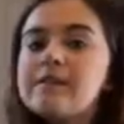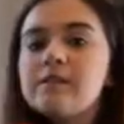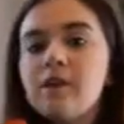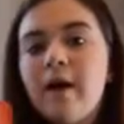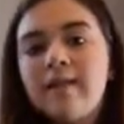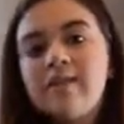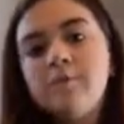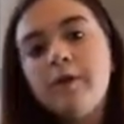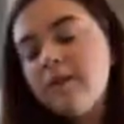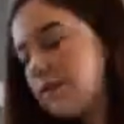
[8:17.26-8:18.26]
so at
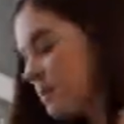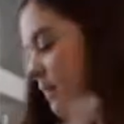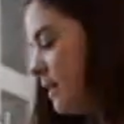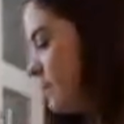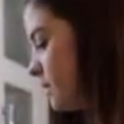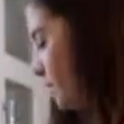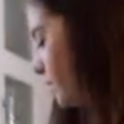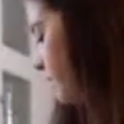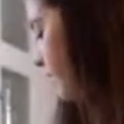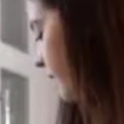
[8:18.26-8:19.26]
this point these are nice and
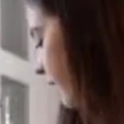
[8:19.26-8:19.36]
toasty